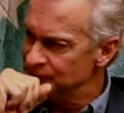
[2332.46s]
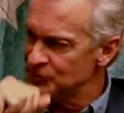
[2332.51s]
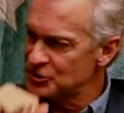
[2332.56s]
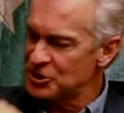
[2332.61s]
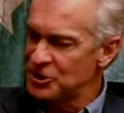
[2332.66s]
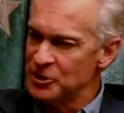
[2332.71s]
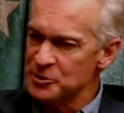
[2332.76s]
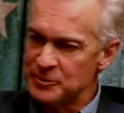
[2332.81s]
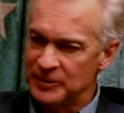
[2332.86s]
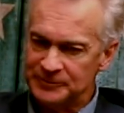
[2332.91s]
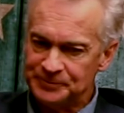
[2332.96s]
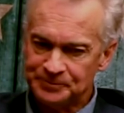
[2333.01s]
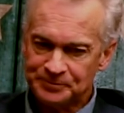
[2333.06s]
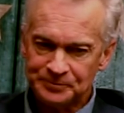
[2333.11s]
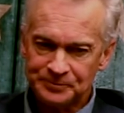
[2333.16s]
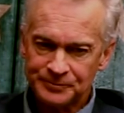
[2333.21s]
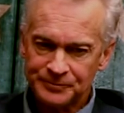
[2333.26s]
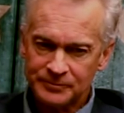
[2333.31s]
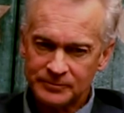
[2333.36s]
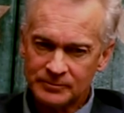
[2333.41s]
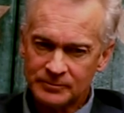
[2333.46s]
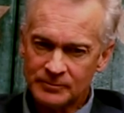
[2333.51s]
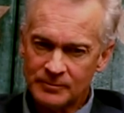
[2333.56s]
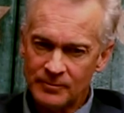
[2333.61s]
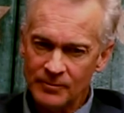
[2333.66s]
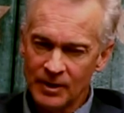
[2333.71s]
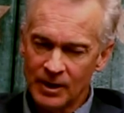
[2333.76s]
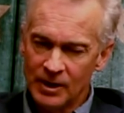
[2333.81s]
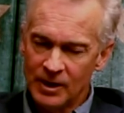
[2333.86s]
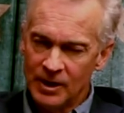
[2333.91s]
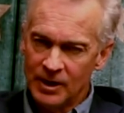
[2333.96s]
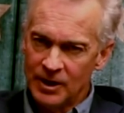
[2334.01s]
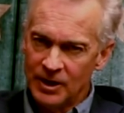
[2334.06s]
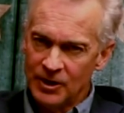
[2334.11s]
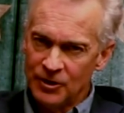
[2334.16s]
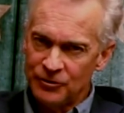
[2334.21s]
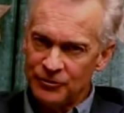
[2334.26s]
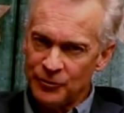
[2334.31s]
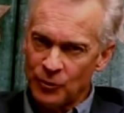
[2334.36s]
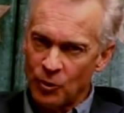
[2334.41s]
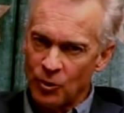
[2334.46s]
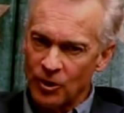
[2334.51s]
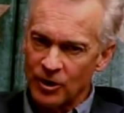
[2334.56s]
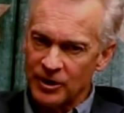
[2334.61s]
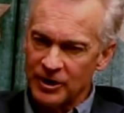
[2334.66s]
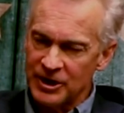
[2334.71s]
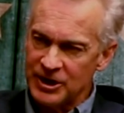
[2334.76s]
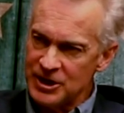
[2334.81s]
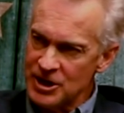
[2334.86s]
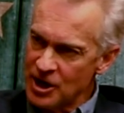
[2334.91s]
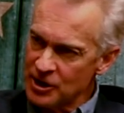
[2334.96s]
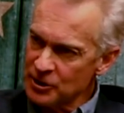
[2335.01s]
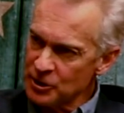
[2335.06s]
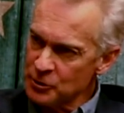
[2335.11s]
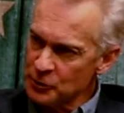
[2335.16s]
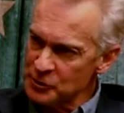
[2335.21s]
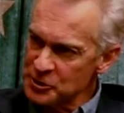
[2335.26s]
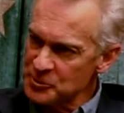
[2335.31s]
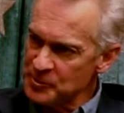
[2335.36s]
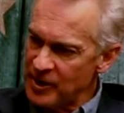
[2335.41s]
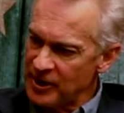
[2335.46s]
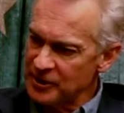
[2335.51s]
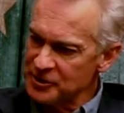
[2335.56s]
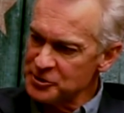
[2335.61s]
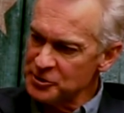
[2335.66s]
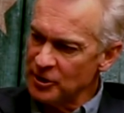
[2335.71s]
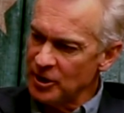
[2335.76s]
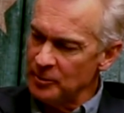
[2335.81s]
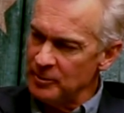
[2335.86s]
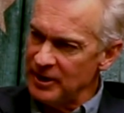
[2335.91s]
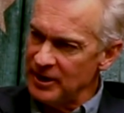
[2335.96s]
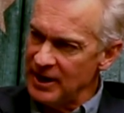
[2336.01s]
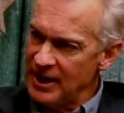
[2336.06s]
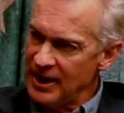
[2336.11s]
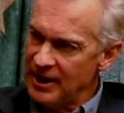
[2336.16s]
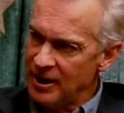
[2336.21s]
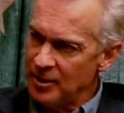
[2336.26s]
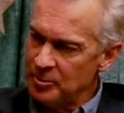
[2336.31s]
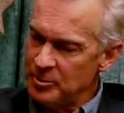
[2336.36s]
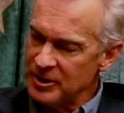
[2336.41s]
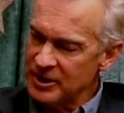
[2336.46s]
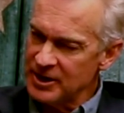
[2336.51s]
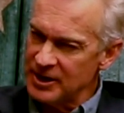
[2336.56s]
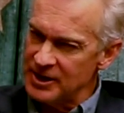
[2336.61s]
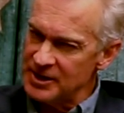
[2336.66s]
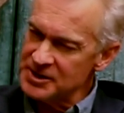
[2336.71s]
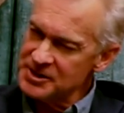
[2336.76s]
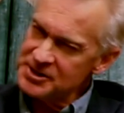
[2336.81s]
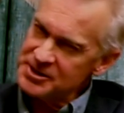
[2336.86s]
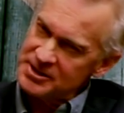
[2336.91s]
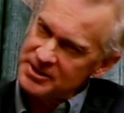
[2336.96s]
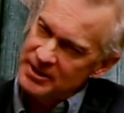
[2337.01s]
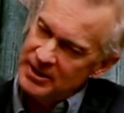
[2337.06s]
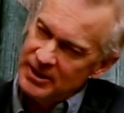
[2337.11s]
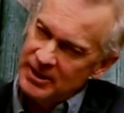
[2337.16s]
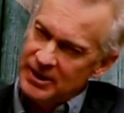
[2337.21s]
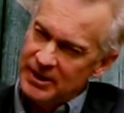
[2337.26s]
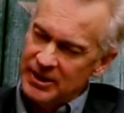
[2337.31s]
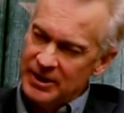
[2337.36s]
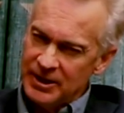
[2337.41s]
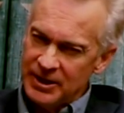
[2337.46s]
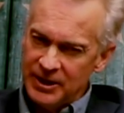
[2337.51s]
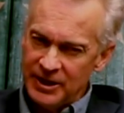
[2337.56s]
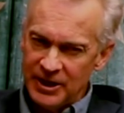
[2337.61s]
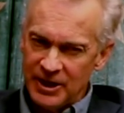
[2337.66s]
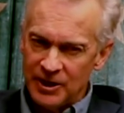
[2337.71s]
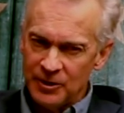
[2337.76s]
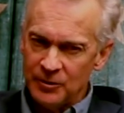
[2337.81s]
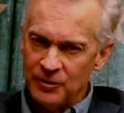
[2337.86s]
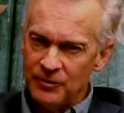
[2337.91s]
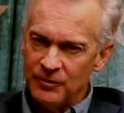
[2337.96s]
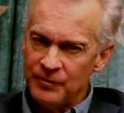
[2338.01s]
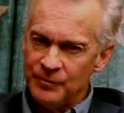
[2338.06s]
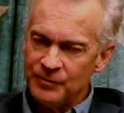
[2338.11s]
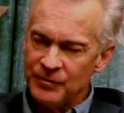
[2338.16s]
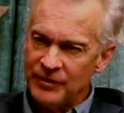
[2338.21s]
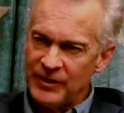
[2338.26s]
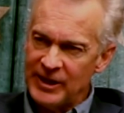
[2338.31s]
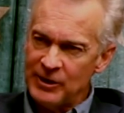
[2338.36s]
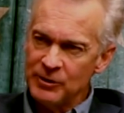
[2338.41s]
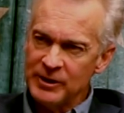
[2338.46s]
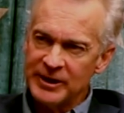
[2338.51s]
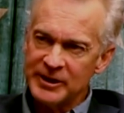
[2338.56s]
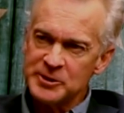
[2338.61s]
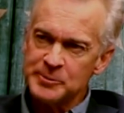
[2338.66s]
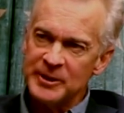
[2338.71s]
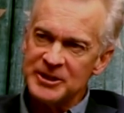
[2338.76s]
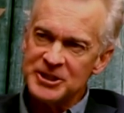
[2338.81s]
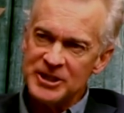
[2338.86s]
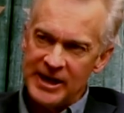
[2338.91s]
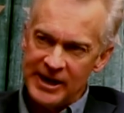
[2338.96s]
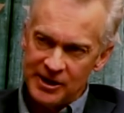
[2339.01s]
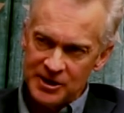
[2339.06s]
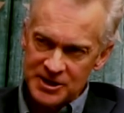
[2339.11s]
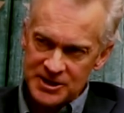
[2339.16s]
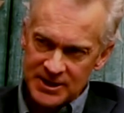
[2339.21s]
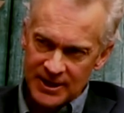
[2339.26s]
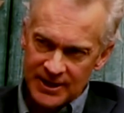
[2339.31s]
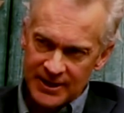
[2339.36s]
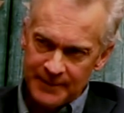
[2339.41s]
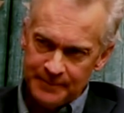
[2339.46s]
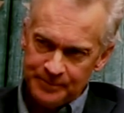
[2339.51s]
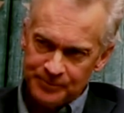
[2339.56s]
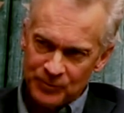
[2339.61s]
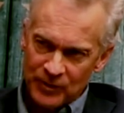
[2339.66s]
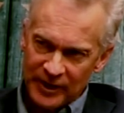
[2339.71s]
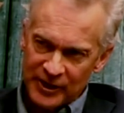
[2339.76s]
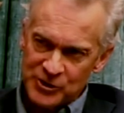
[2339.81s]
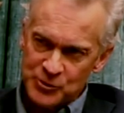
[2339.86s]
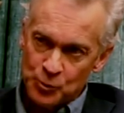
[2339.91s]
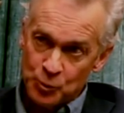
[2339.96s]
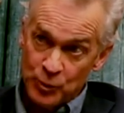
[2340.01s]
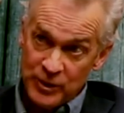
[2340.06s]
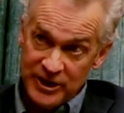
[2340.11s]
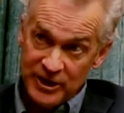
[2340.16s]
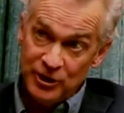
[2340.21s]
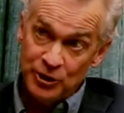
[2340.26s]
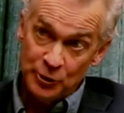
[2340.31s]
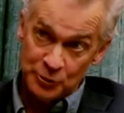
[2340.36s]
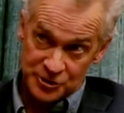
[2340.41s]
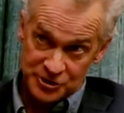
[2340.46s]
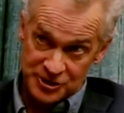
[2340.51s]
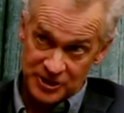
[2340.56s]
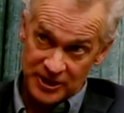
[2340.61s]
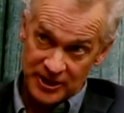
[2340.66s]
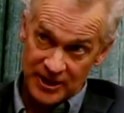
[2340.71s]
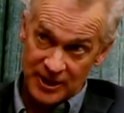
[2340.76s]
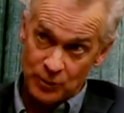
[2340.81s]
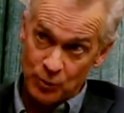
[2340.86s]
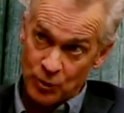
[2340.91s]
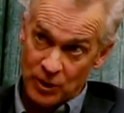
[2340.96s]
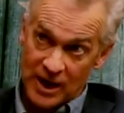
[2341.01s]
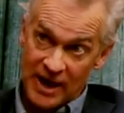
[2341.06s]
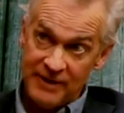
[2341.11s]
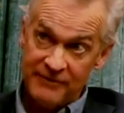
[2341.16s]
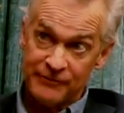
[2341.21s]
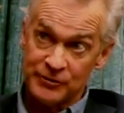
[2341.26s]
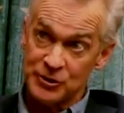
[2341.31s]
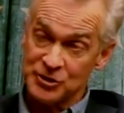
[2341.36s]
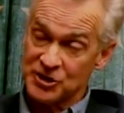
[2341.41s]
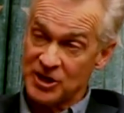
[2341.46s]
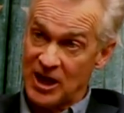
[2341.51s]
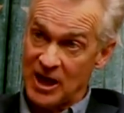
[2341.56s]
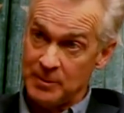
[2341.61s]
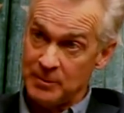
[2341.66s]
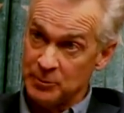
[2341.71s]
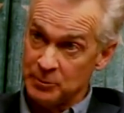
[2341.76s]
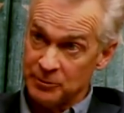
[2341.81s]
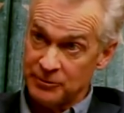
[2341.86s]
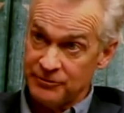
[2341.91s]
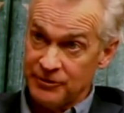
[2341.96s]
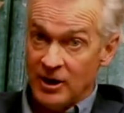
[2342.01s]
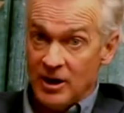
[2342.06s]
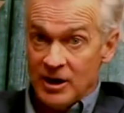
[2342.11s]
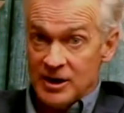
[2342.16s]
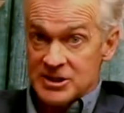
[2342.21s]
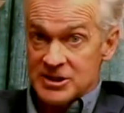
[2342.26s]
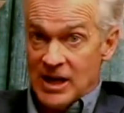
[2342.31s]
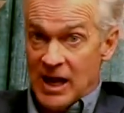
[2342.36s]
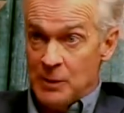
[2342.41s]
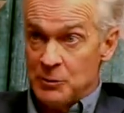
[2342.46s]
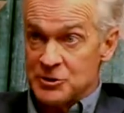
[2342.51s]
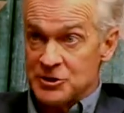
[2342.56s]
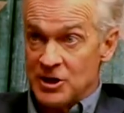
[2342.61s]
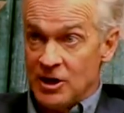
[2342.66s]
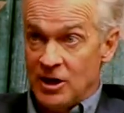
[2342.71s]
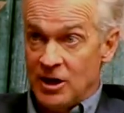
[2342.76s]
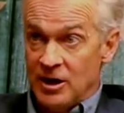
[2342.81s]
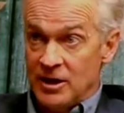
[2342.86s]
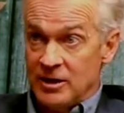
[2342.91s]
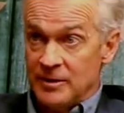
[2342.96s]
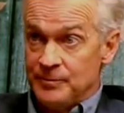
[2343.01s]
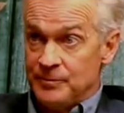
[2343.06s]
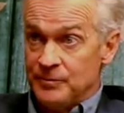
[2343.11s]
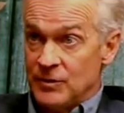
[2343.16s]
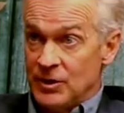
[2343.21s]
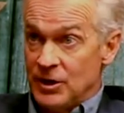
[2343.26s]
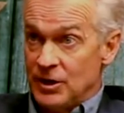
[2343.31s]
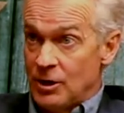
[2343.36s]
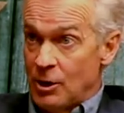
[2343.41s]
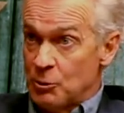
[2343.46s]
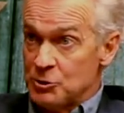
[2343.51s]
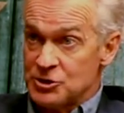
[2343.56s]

excuse me. For younger correspondents who come in now, because you know they don't get as much airtime as we used to get. When I first came in with Fox, I was on, you know, I